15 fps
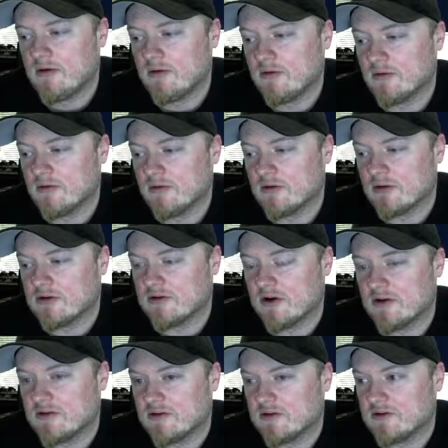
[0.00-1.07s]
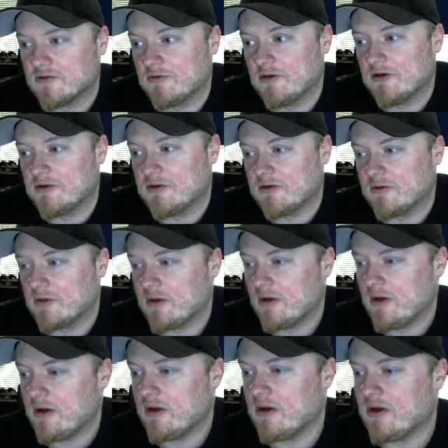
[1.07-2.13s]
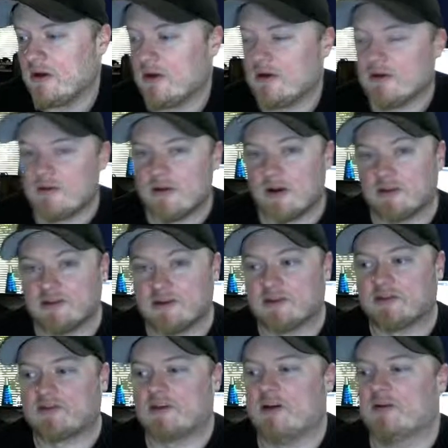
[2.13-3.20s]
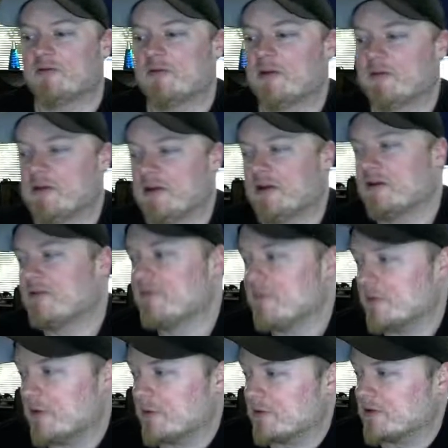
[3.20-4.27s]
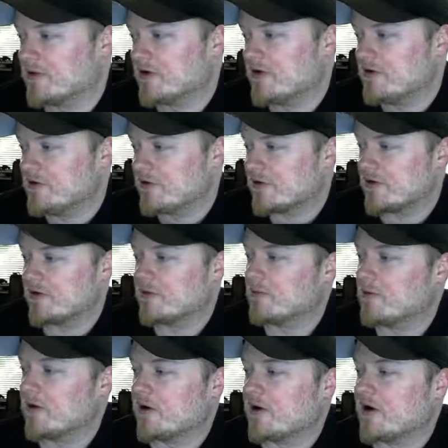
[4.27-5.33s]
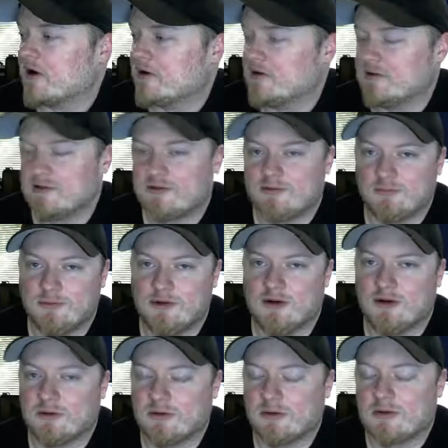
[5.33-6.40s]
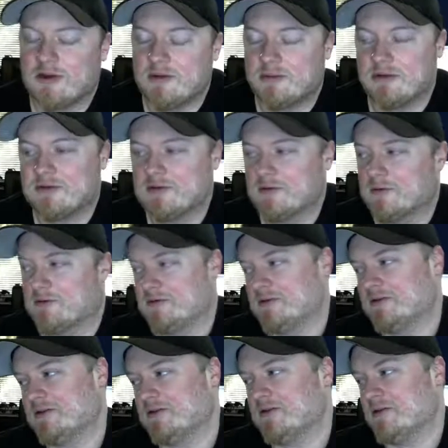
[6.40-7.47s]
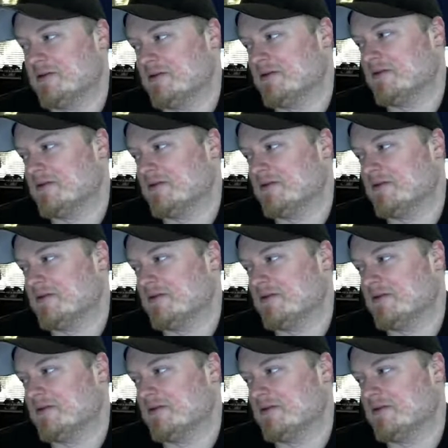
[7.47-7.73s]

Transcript: You can change this if you need to. That'll set the scale for everything. Remember that you're gonna want to, don't keep it 0, 0, 0.